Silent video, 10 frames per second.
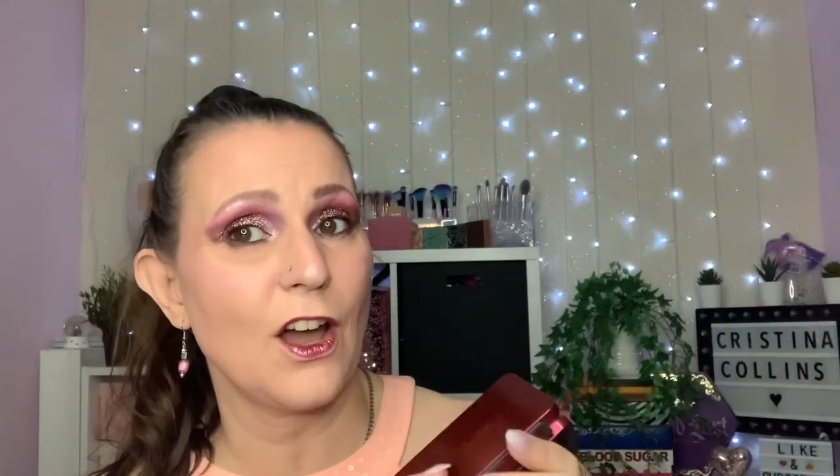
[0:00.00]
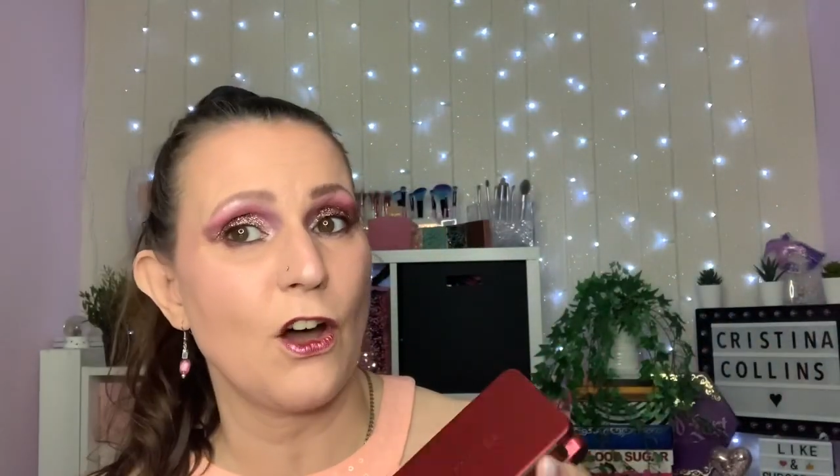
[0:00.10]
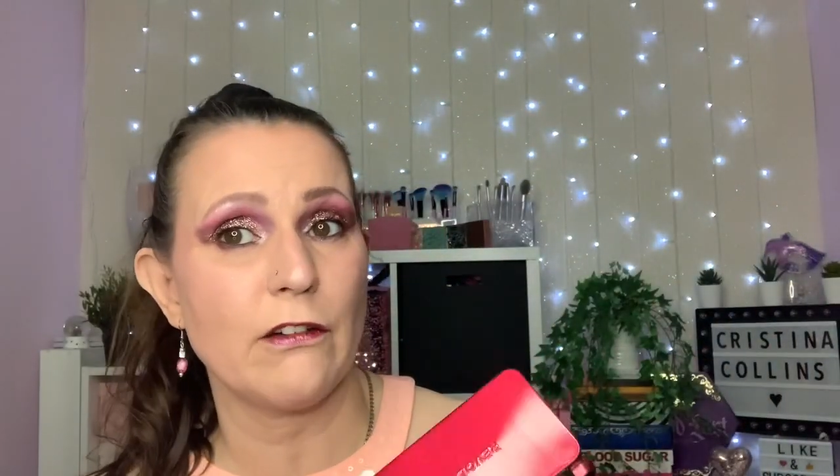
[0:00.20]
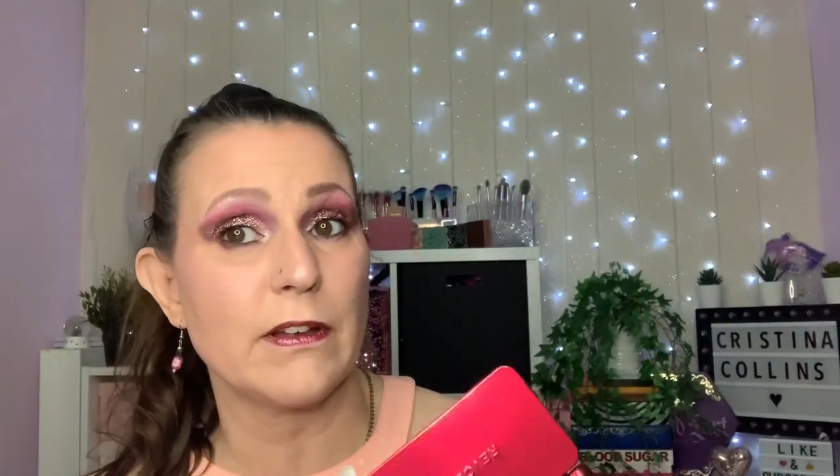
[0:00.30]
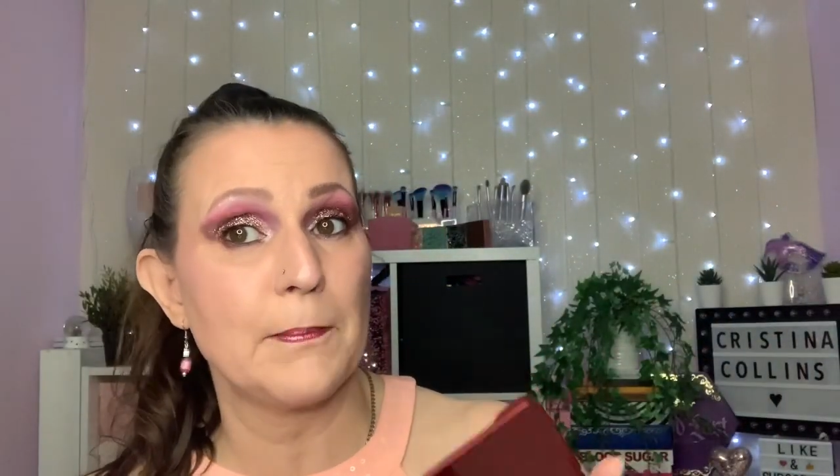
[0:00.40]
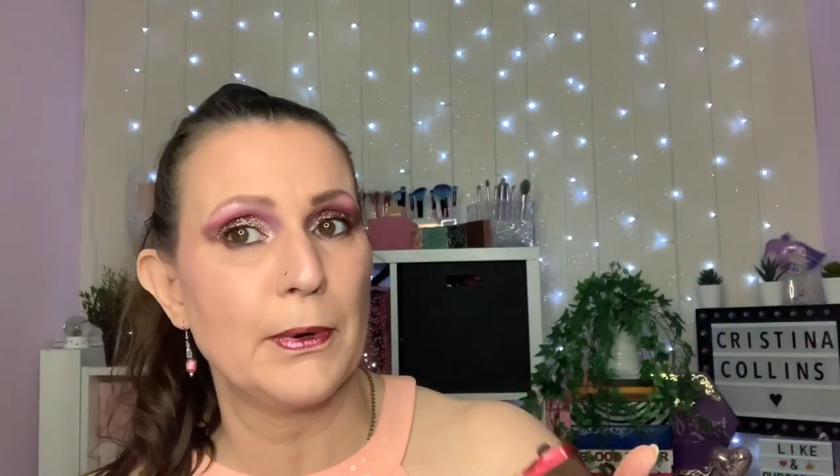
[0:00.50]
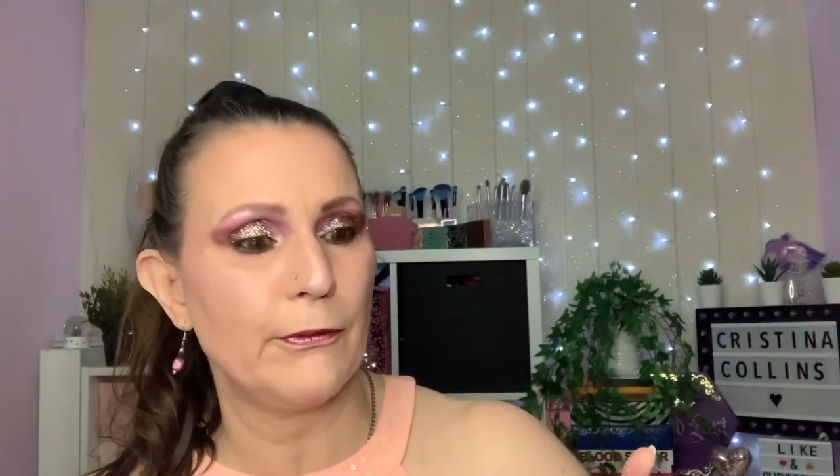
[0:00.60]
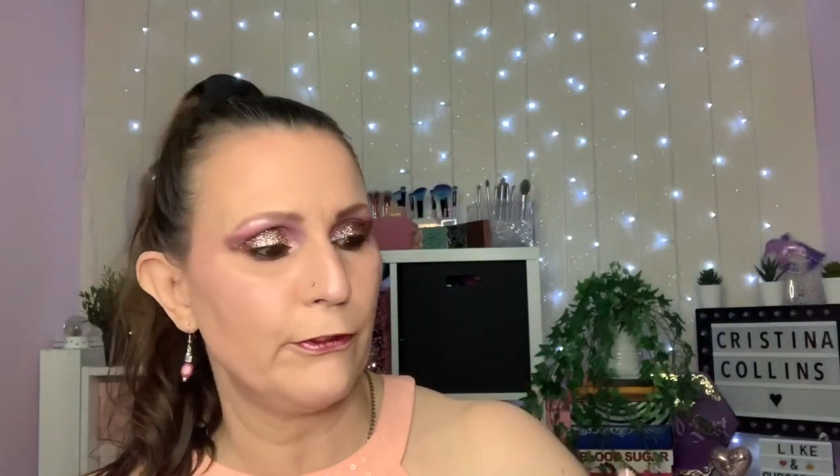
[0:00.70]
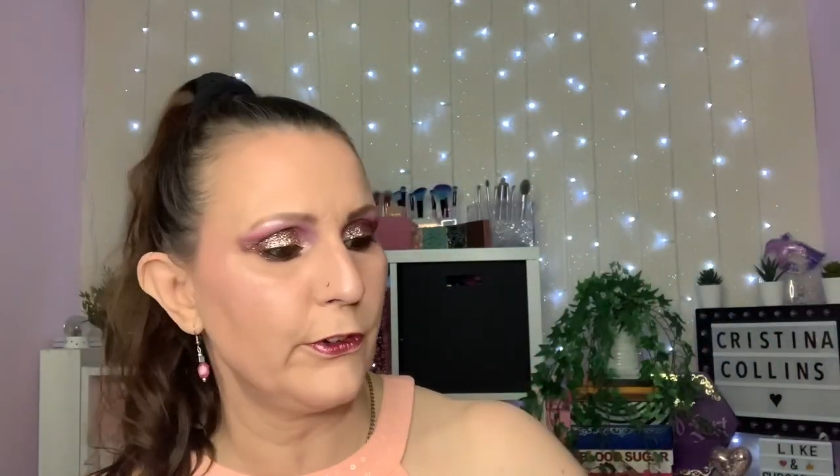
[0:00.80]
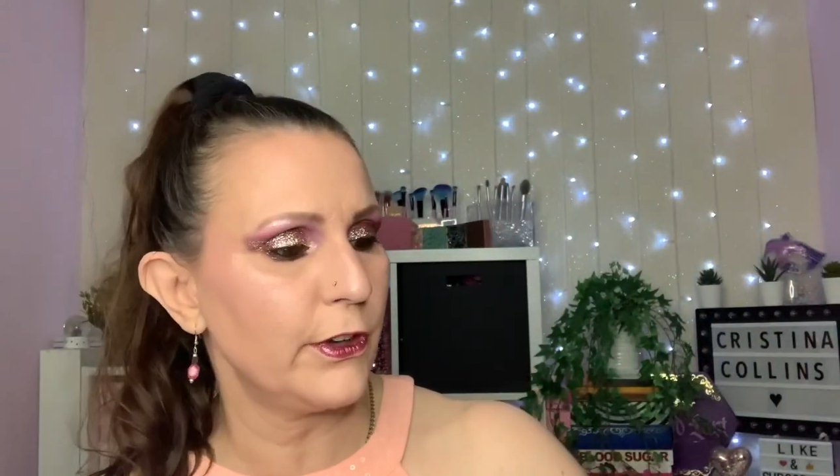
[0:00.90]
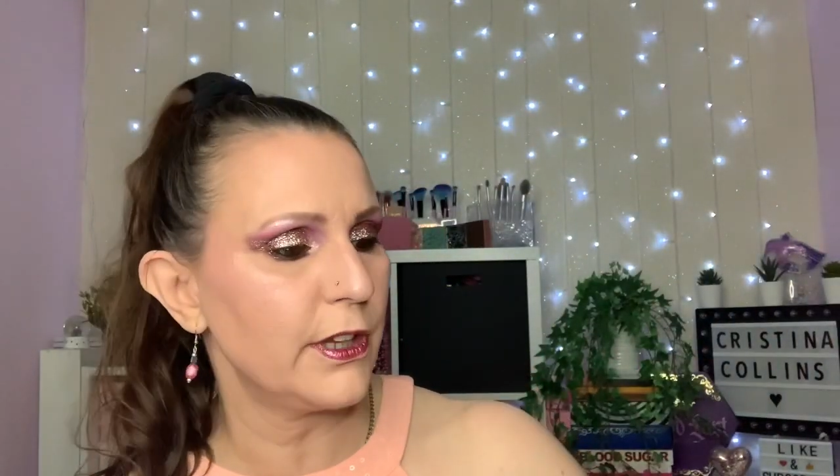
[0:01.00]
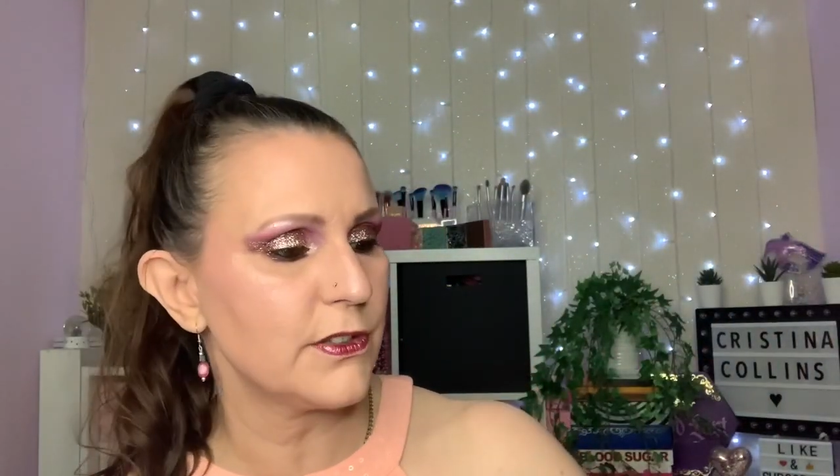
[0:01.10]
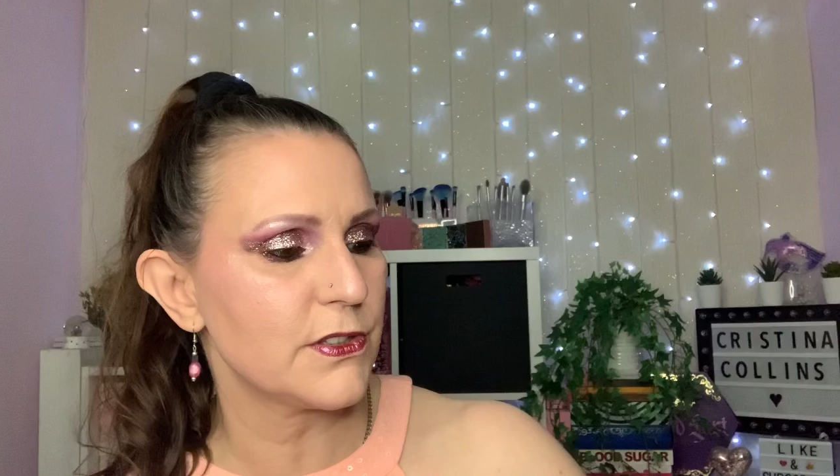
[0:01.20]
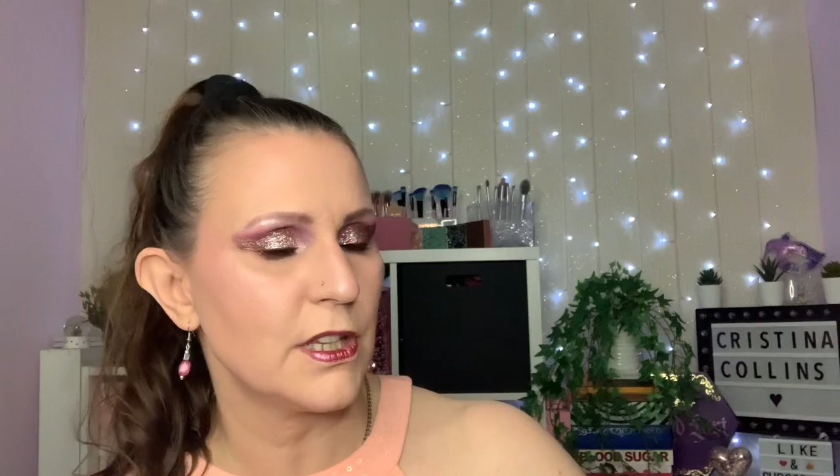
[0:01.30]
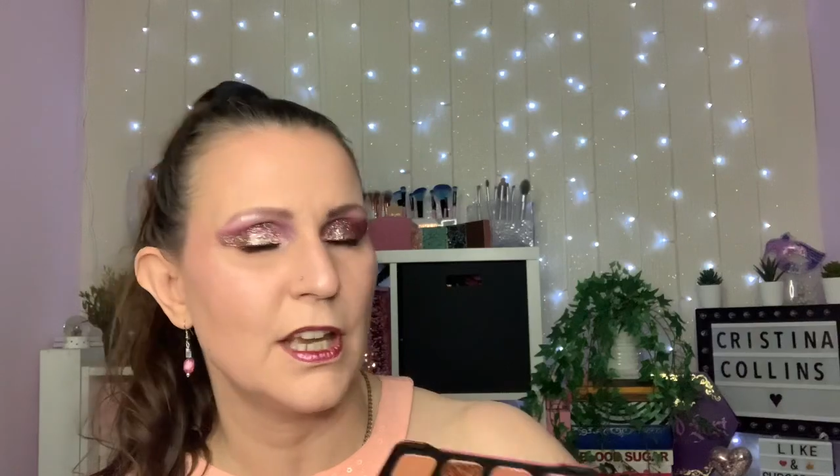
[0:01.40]
of
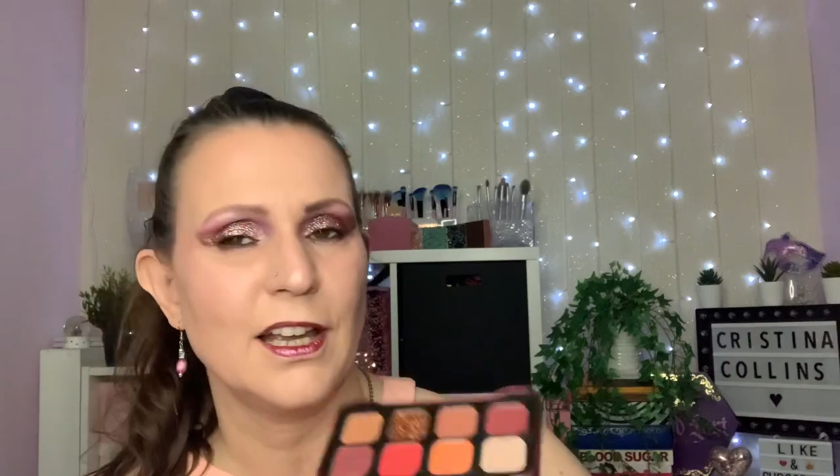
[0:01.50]
bonfires.